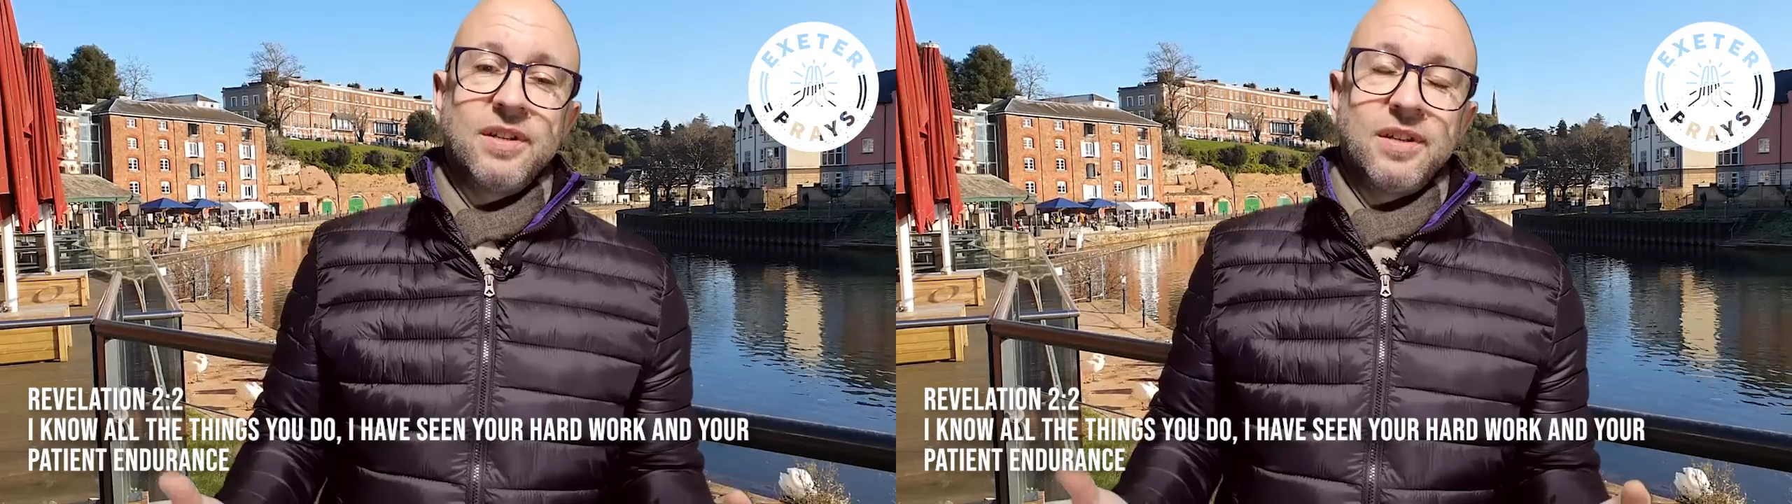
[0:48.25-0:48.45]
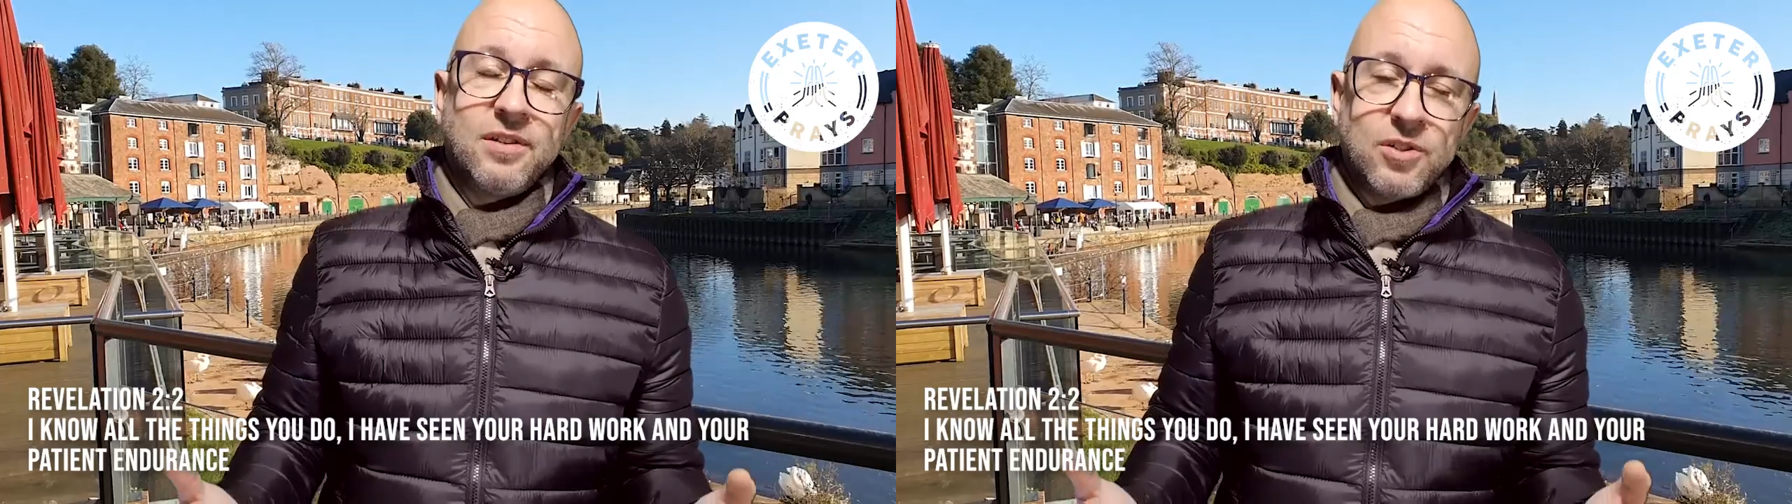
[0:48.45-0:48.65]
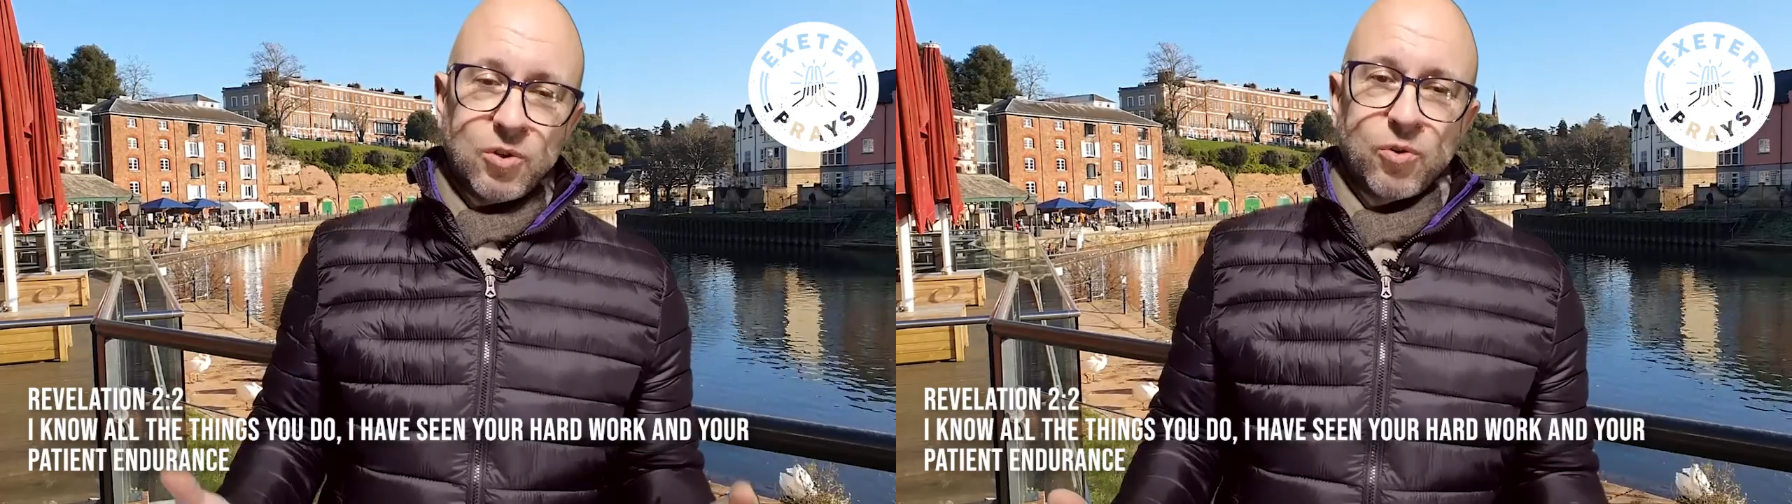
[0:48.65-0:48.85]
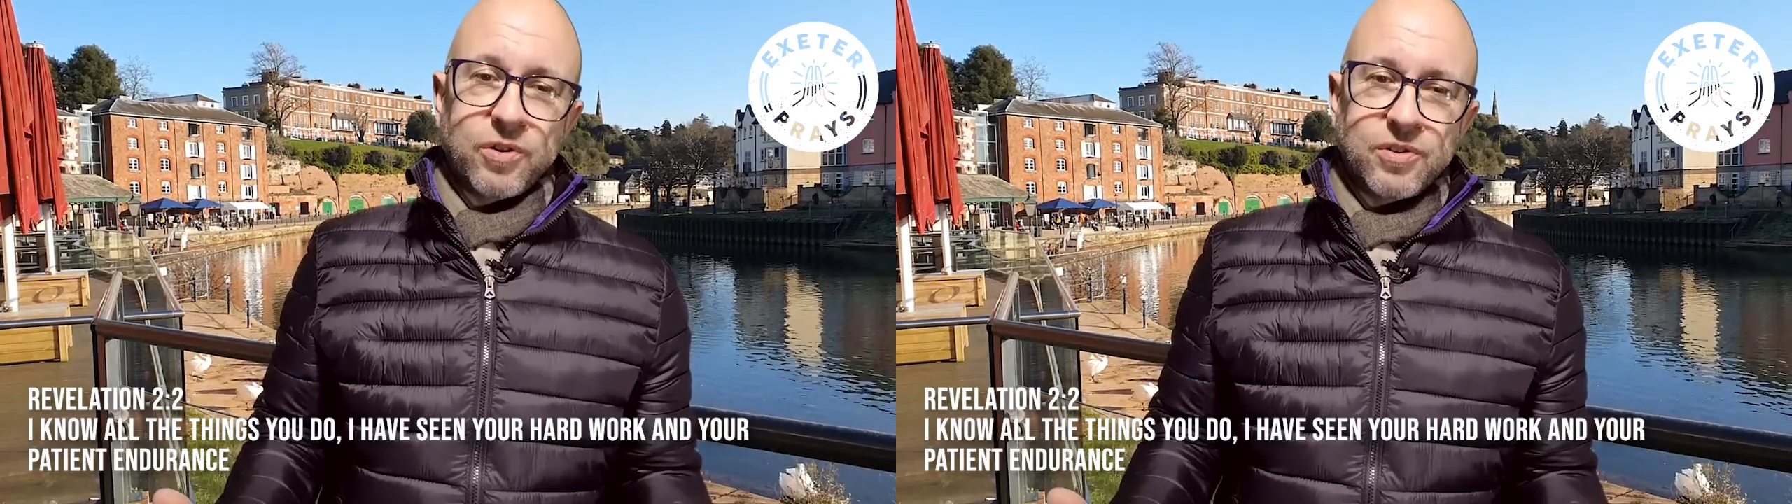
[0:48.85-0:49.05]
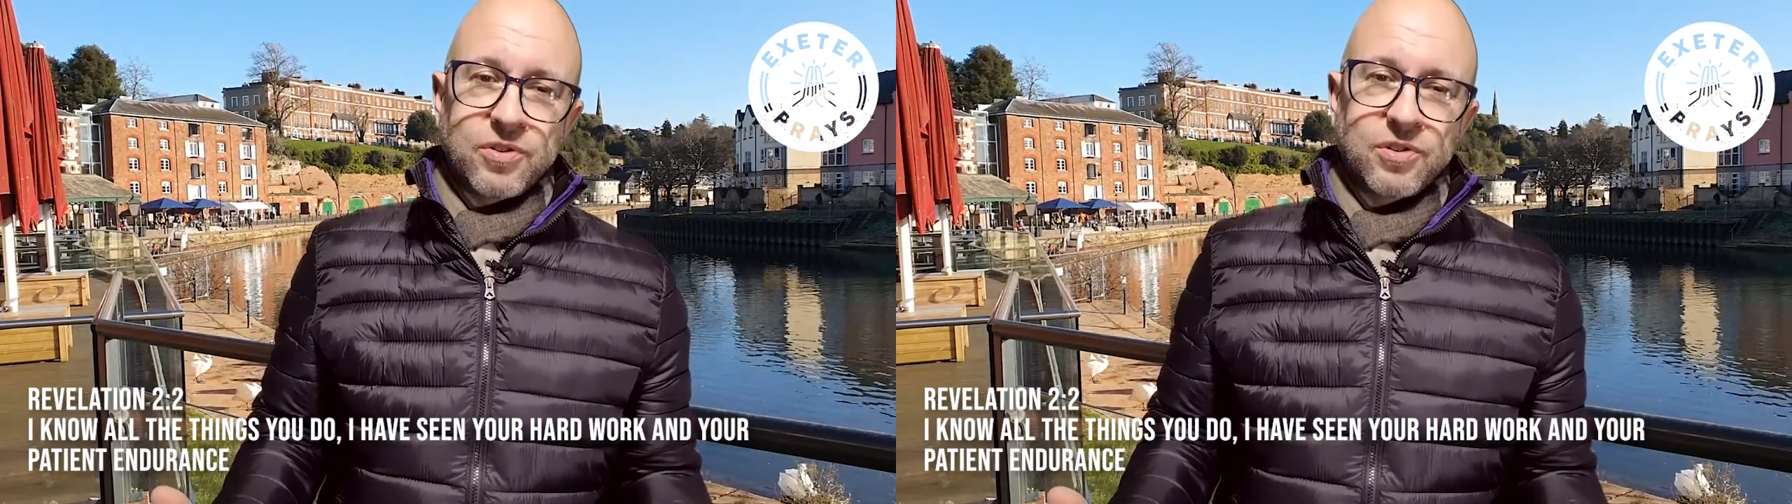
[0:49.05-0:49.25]

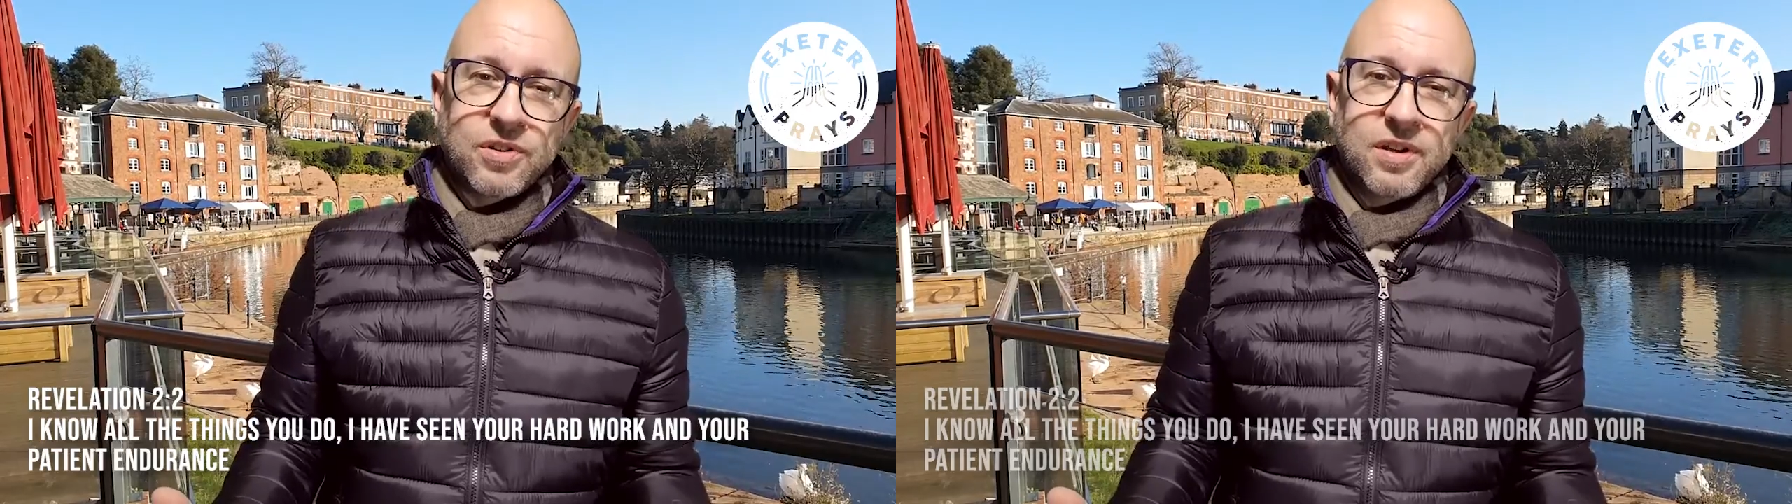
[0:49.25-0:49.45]
endurance."